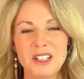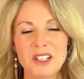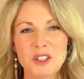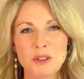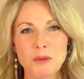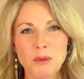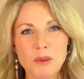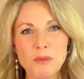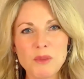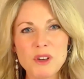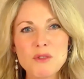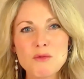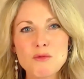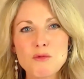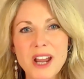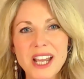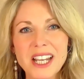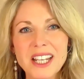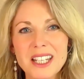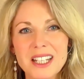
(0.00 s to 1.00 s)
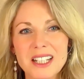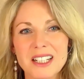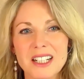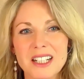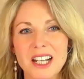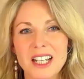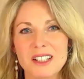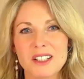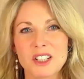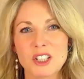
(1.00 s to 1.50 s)
So when we
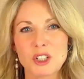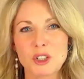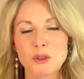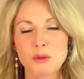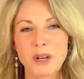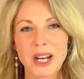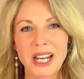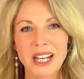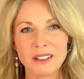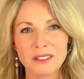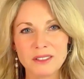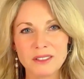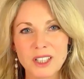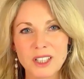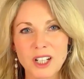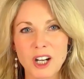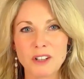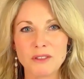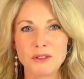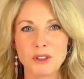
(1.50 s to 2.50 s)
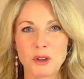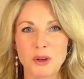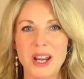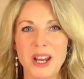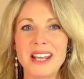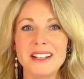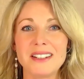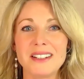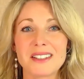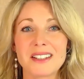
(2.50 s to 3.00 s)
recognize the ground of
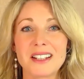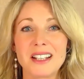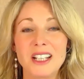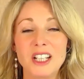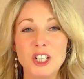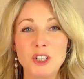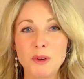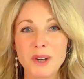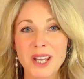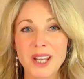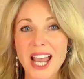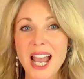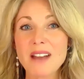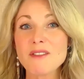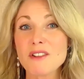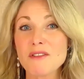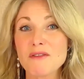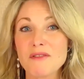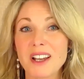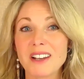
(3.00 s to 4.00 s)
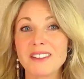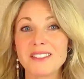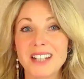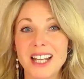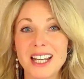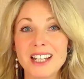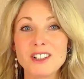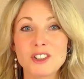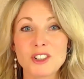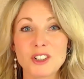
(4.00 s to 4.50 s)
grace, we have a
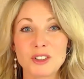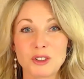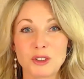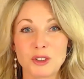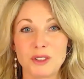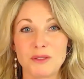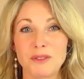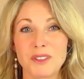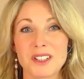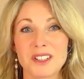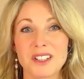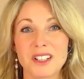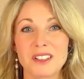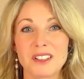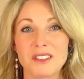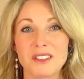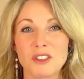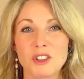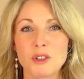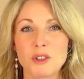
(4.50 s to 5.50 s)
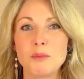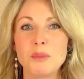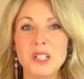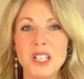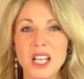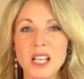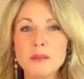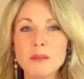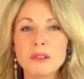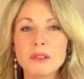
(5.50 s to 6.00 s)
foundation all of a sudden to
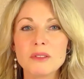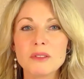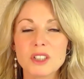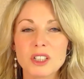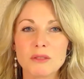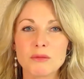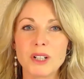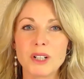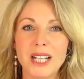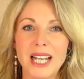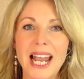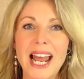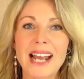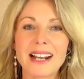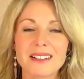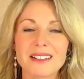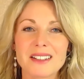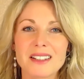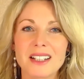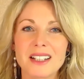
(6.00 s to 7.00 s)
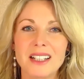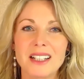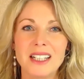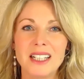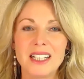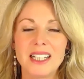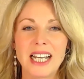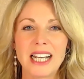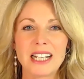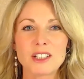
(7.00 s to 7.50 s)
be able to relax
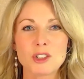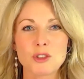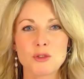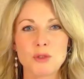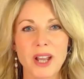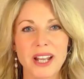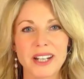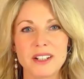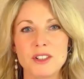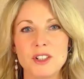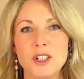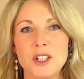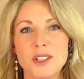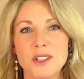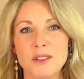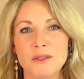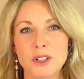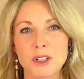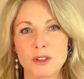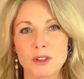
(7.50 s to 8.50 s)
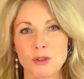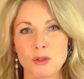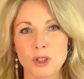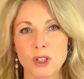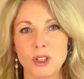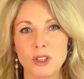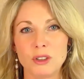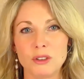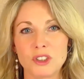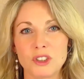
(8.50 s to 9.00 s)
our strategies of
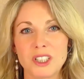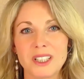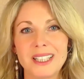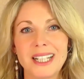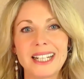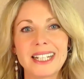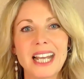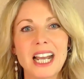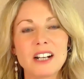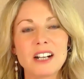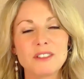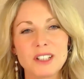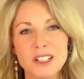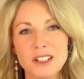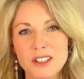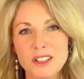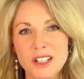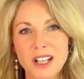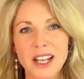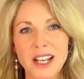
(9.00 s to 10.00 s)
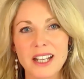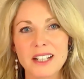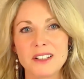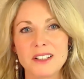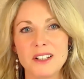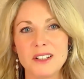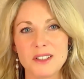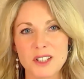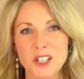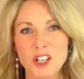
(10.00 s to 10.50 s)
control, to let our
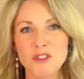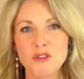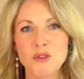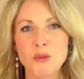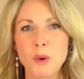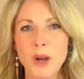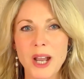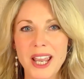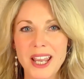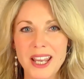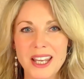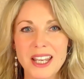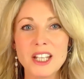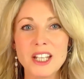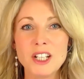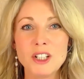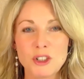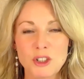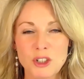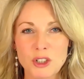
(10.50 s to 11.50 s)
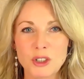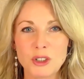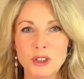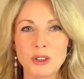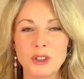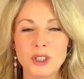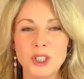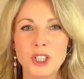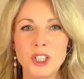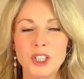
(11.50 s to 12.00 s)
anxieties give way
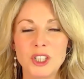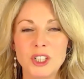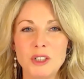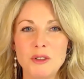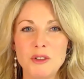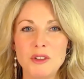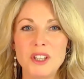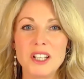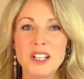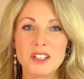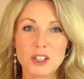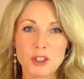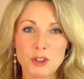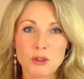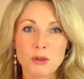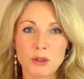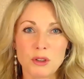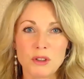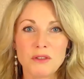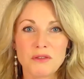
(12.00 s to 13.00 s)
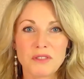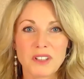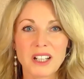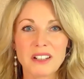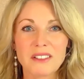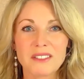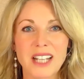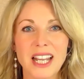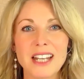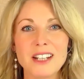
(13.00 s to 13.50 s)
into. There's a true
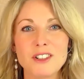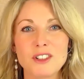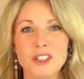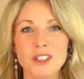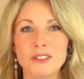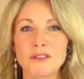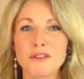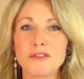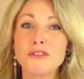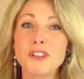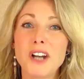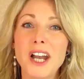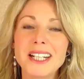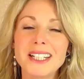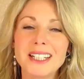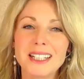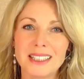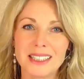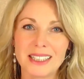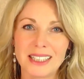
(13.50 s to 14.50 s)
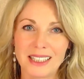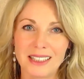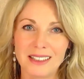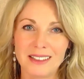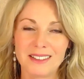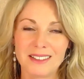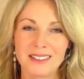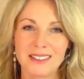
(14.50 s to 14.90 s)
foundation, finally.